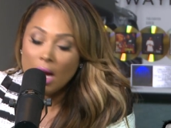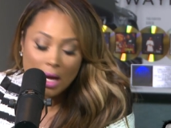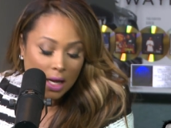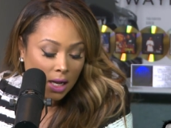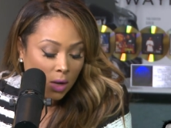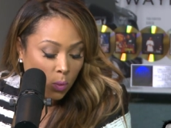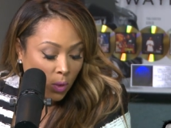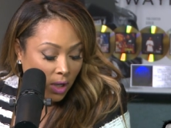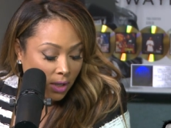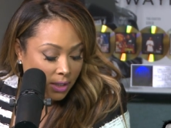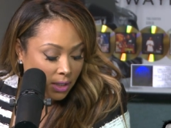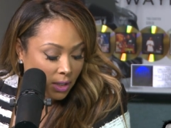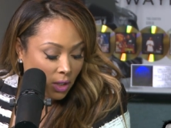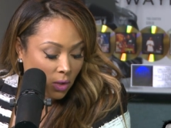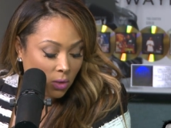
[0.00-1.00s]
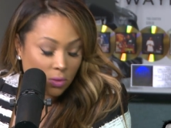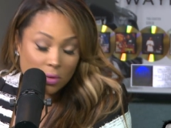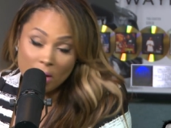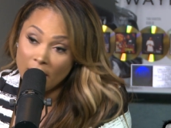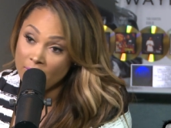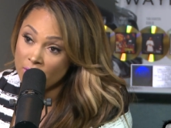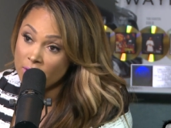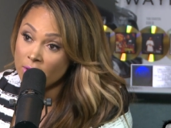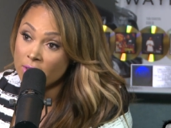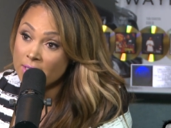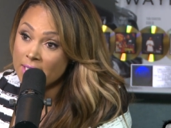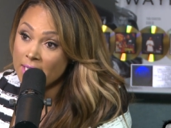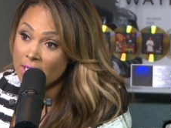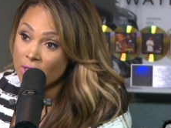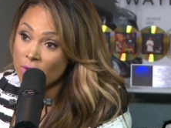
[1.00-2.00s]
Uh, well, you know, I have a
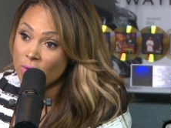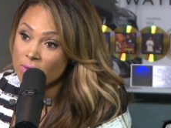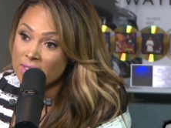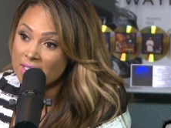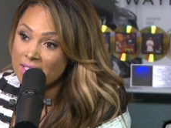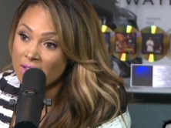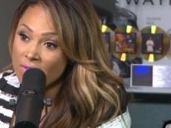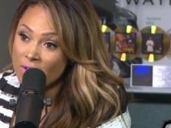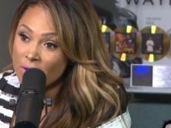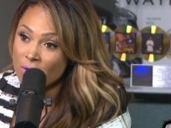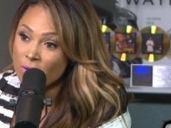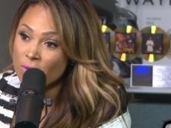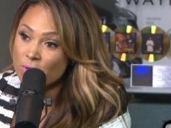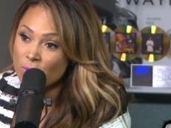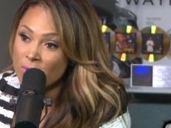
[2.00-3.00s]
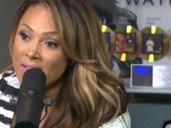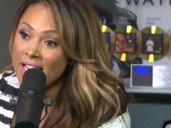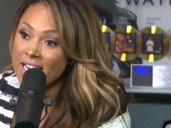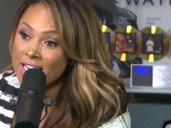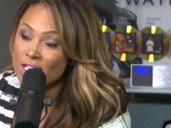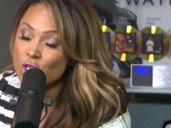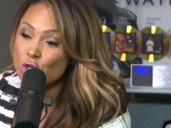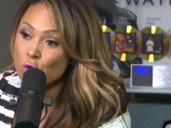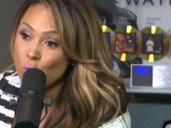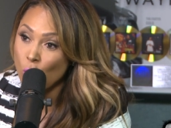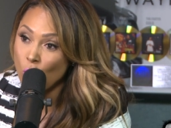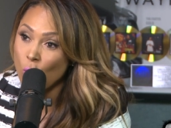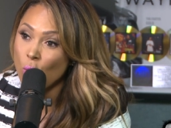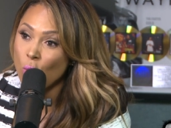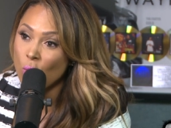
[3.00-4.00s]
13 year old and a seven year old, so they
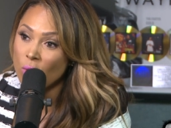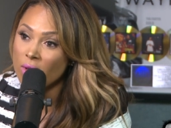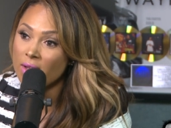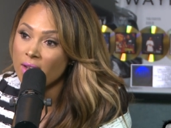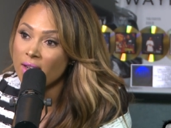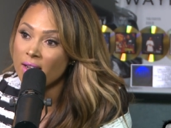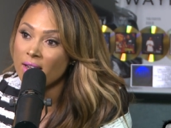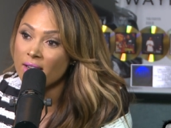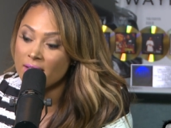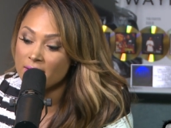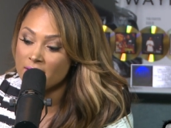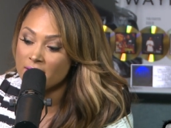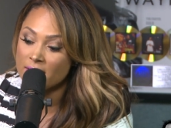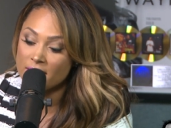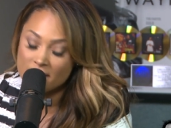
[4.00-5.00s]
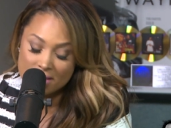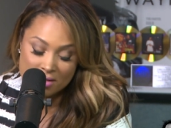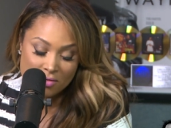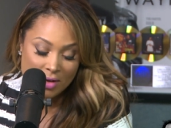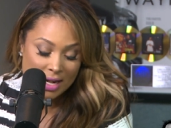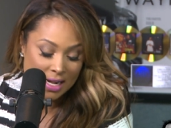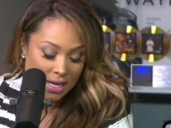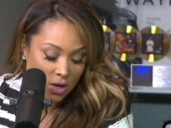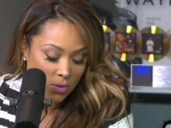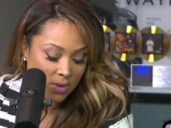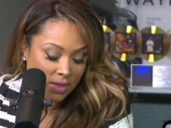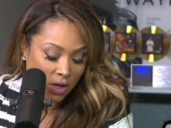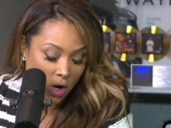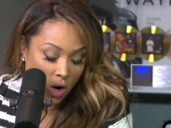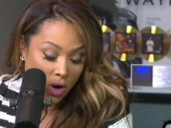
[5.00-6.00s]
control uh, the the radio
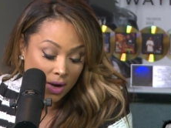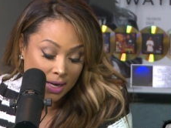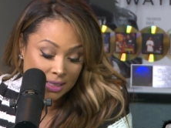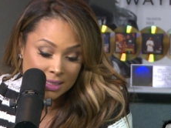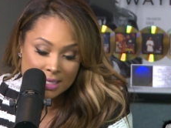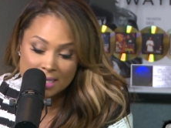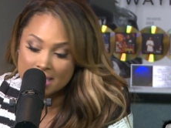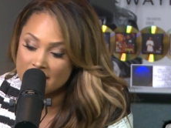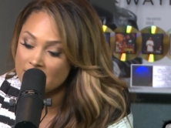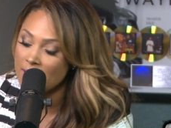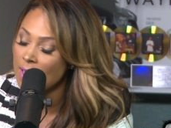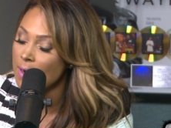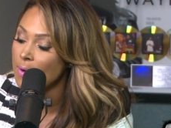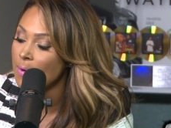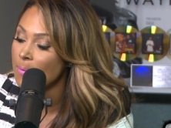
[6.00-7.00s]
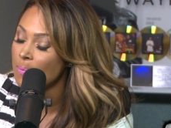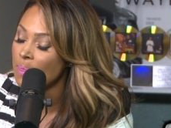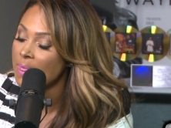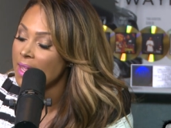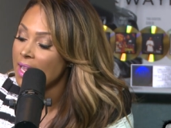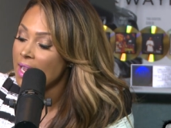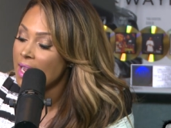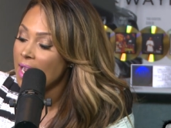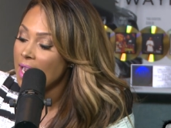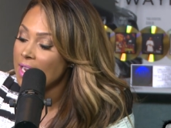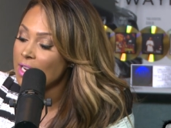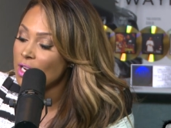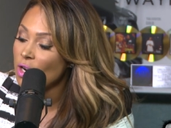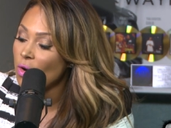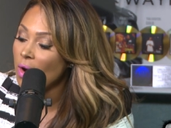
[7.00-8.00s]
in the car at least. Um,
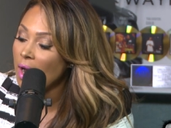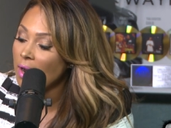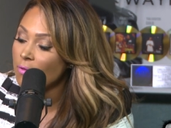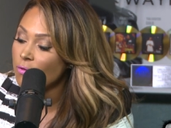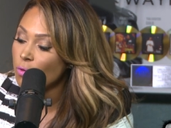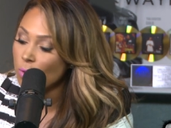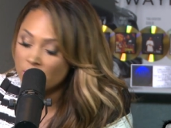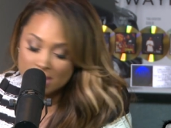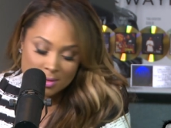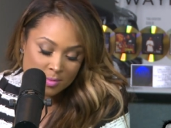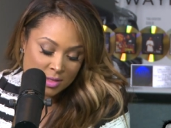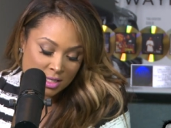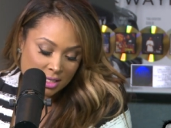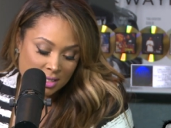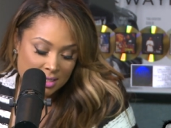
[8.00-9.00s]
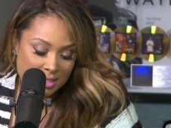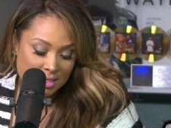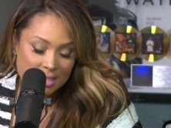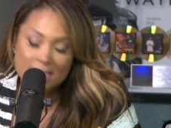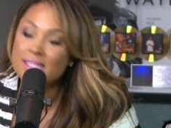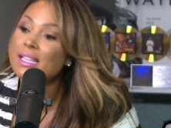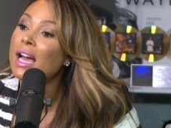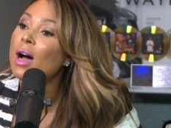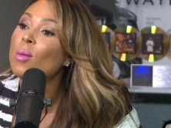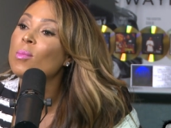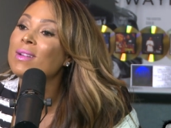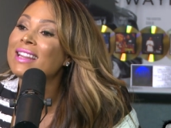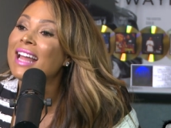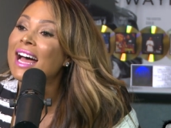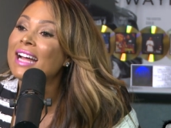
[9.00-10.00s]
you know, I forced them to listen to this
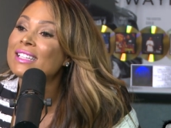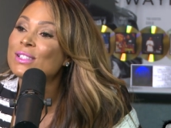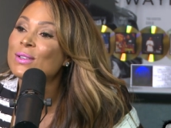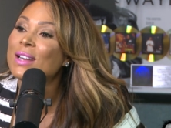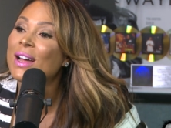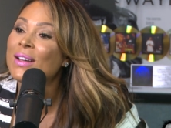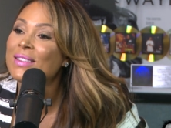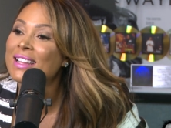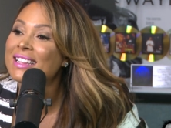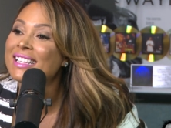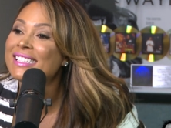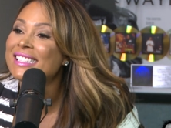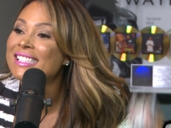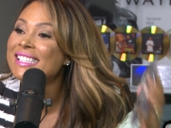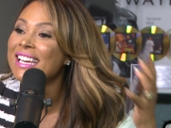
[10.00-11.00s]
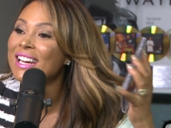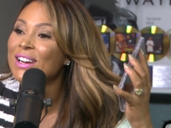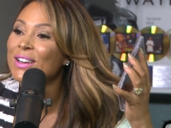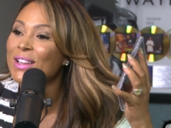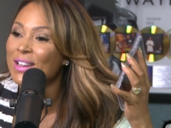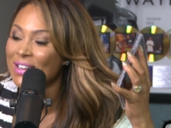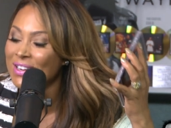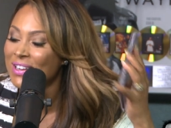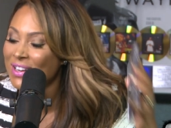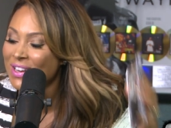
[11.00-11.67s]
album a lot, so now that this is here, they're